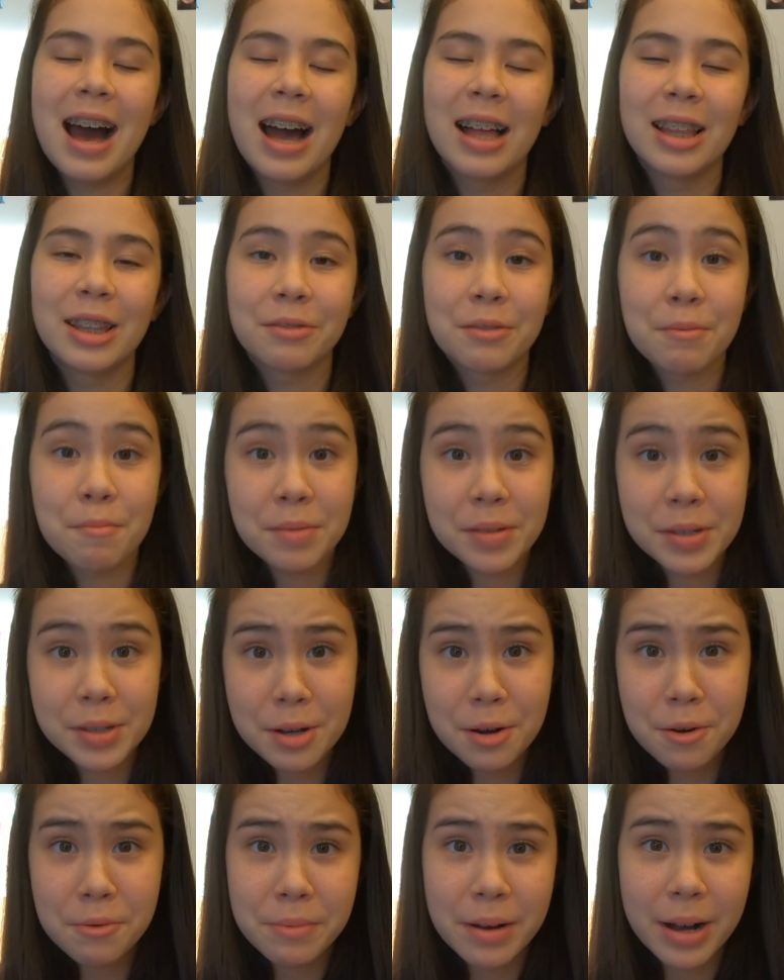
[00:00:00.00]
I love him
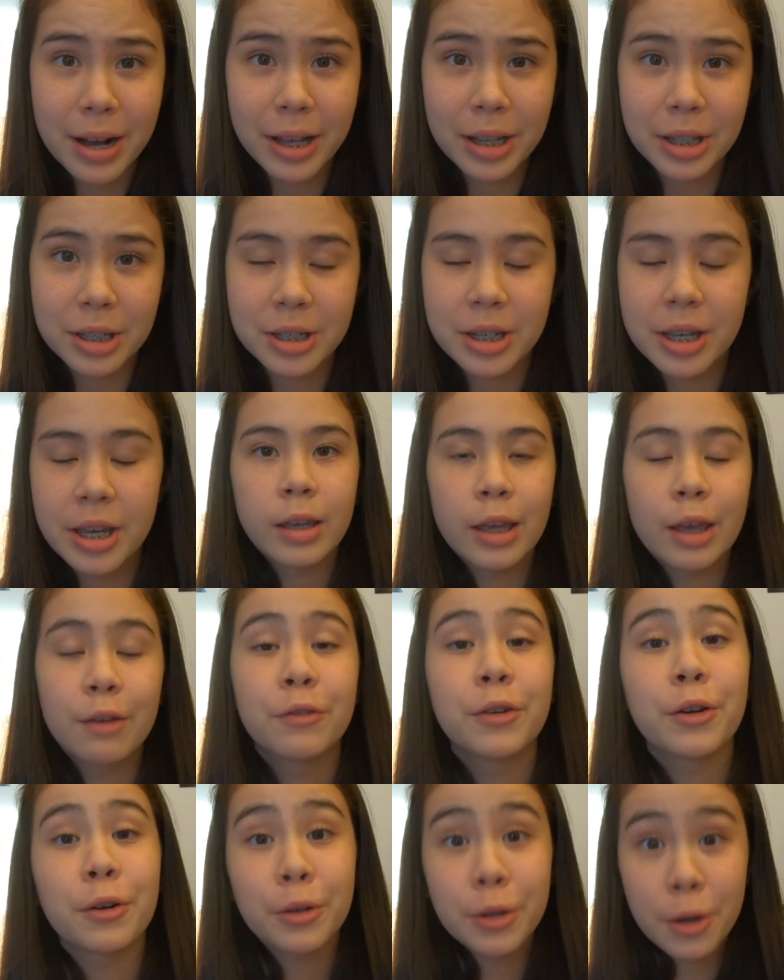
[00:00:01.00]
so much.
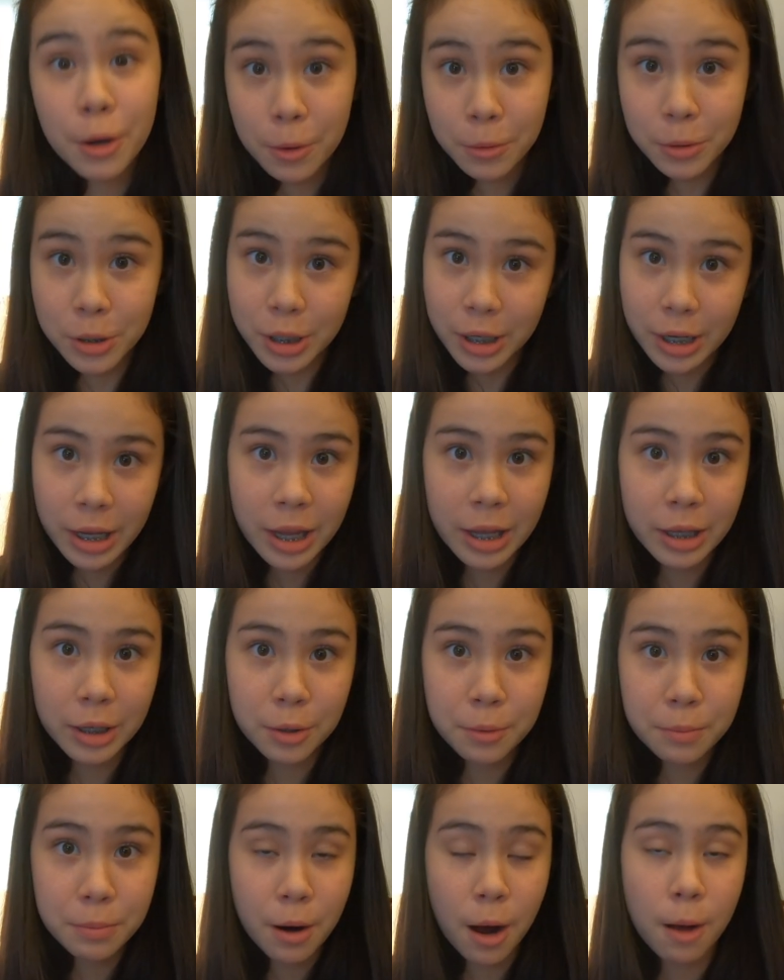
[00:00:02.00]
If you're an OG,
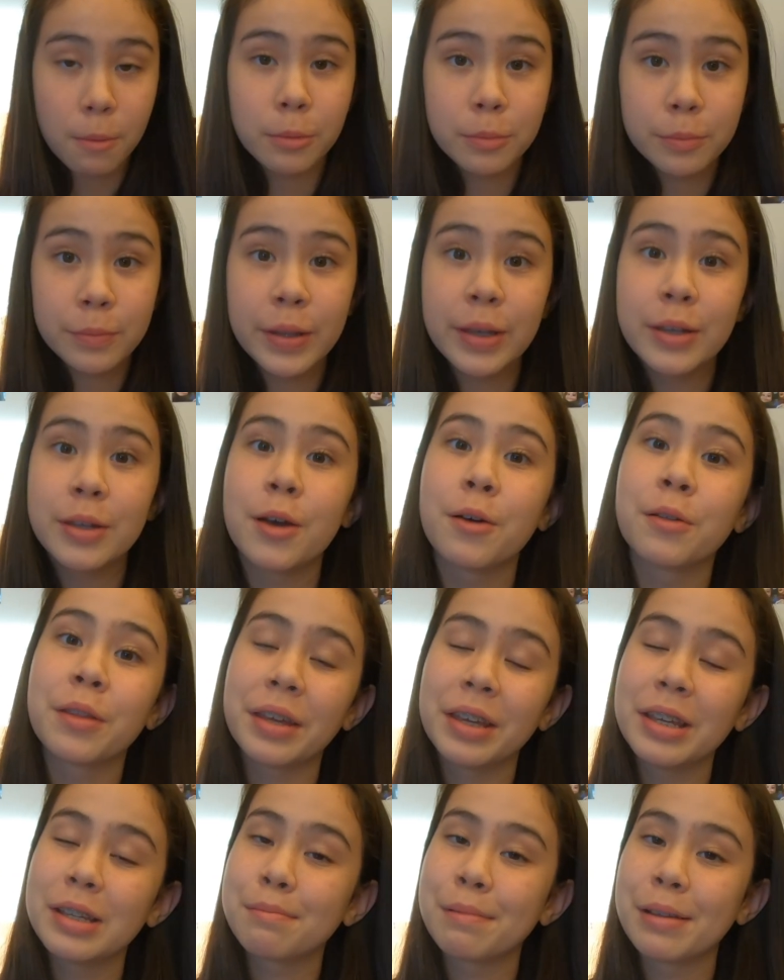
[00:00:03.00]
you probably know
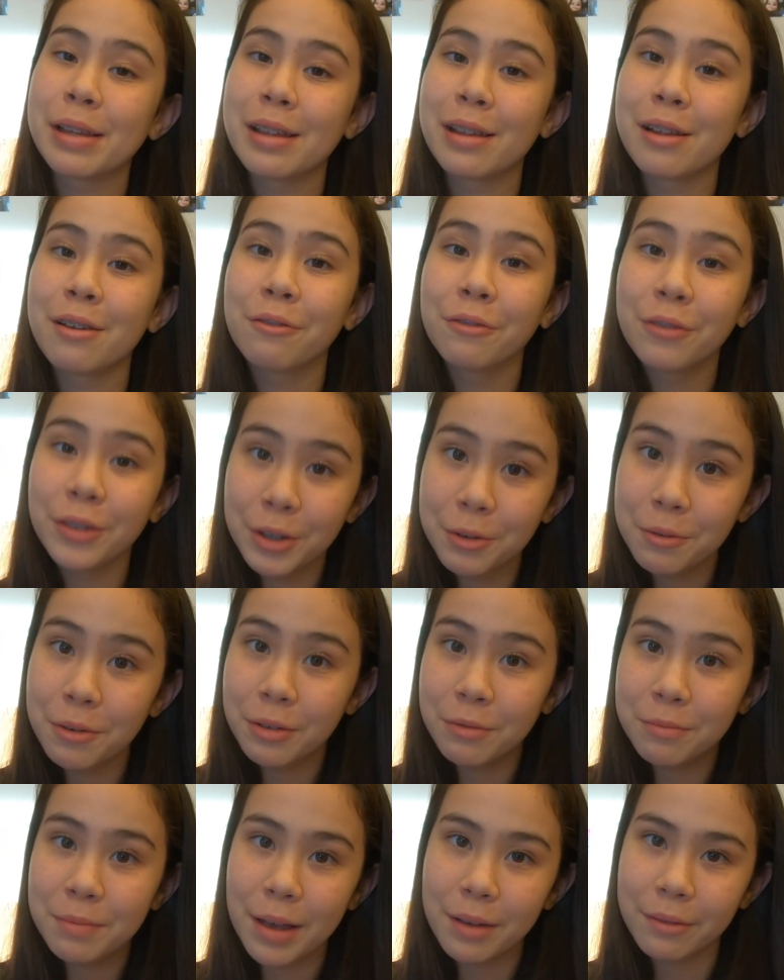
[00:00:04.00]
that he's been in a few
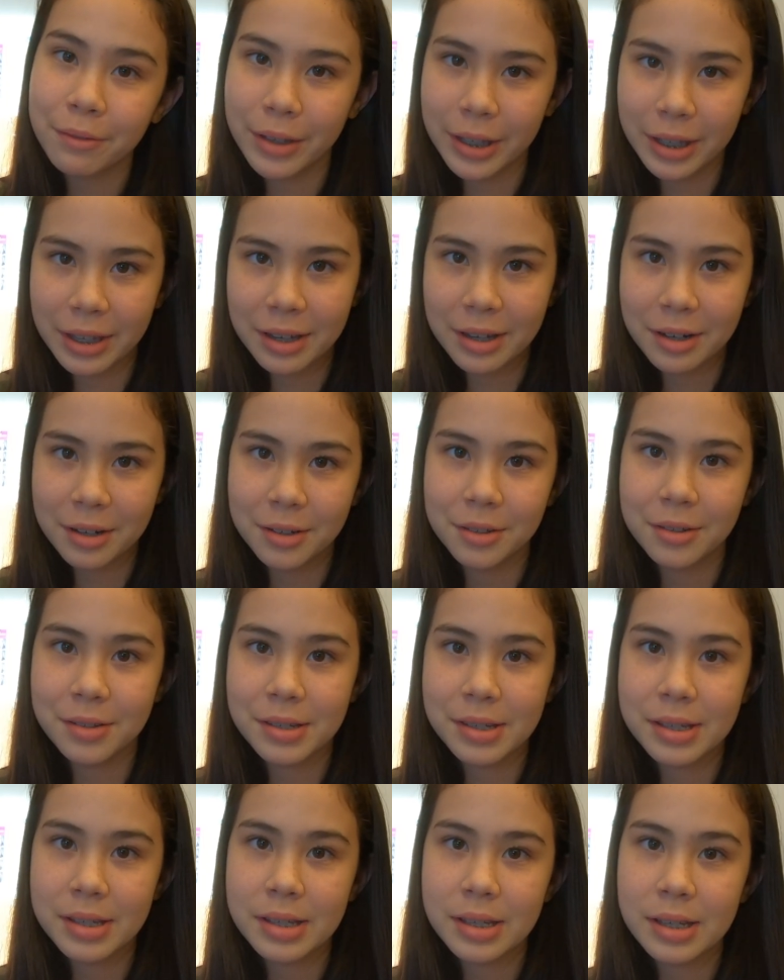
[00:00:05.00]
of my
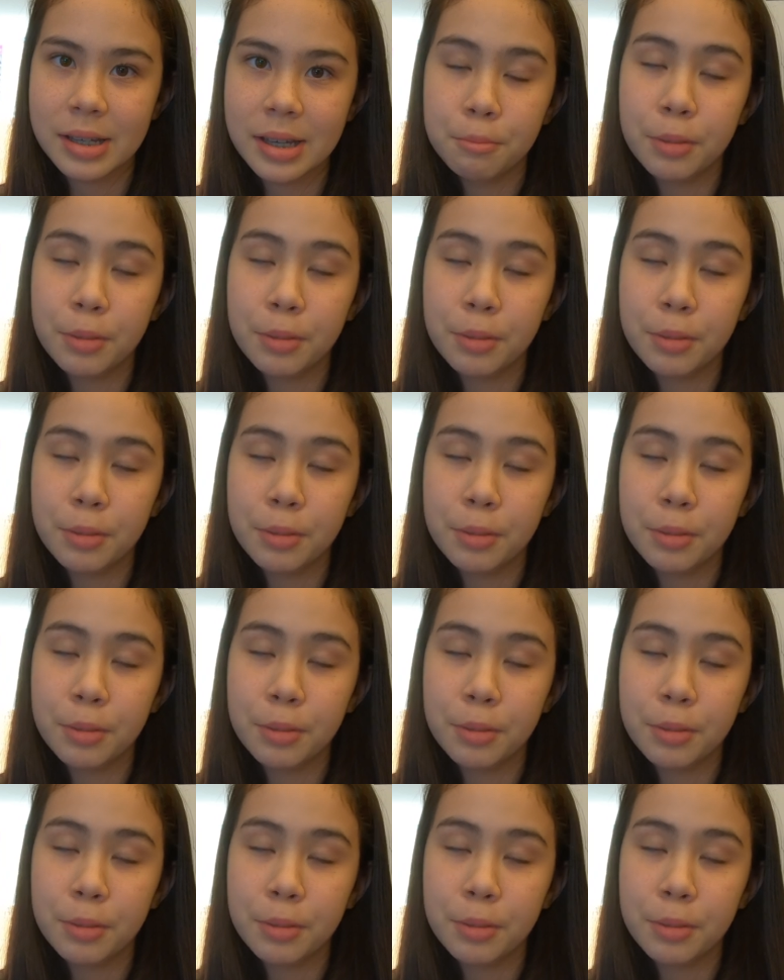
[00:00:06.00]
videos.